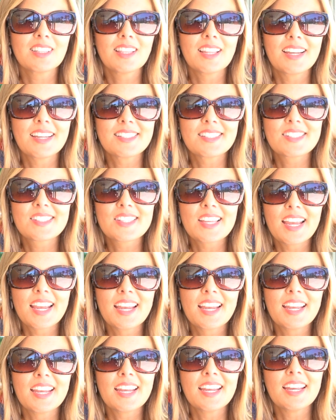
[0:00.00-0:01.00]
let's
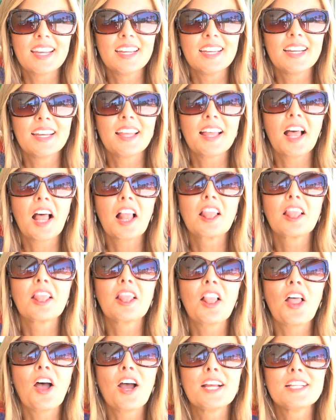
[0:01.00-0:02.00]
say
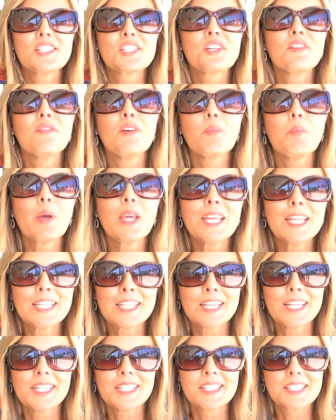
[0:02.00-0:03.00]
lots of
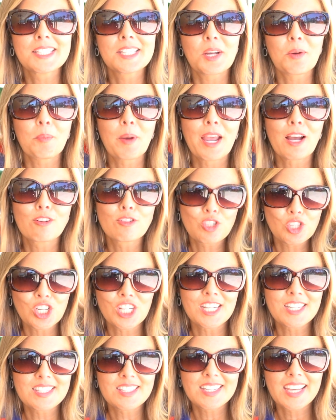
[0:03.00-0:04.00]
opinions about
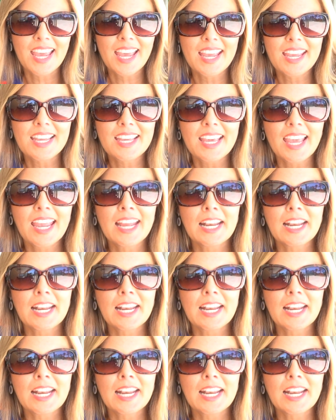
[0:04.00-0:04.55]
cheesecake